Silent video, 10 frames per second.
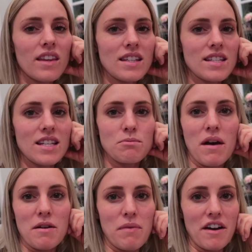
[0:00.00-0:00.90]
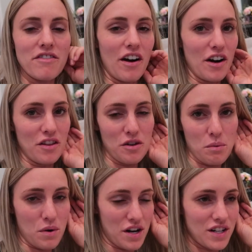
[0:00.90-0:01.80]
This has been by far
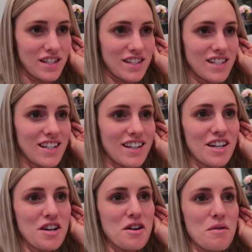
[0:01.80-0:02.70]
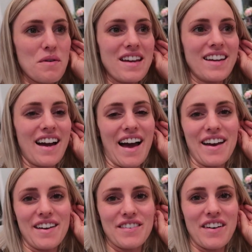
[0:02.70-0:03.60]
the worst week
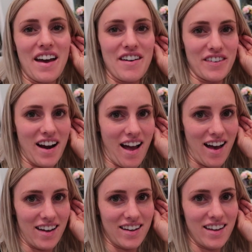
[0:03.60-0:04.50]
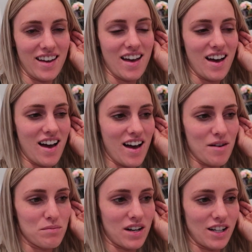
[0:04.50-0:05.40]
I have ever had.
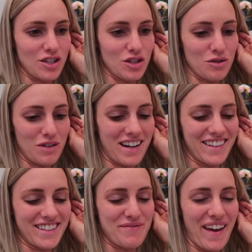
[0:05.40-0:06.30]
But I do want